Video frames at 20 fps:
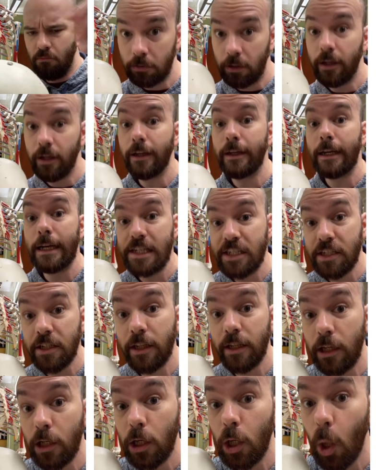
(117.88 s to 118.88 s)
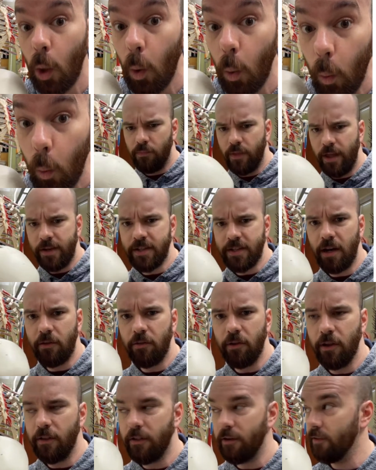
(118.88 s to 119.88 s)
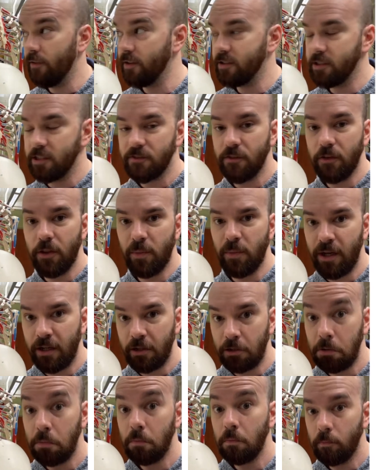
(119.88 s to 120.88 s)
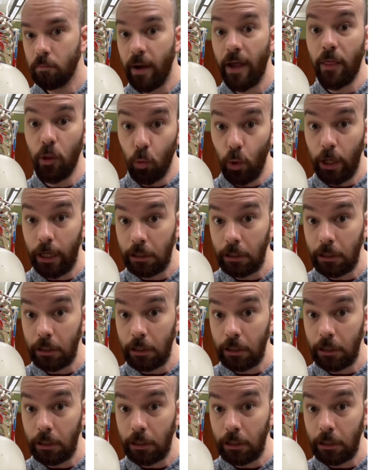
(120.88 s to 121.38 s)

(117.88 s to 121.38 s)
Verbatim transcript: In case you didn't know. That's not really there, that's just for the model, by the way.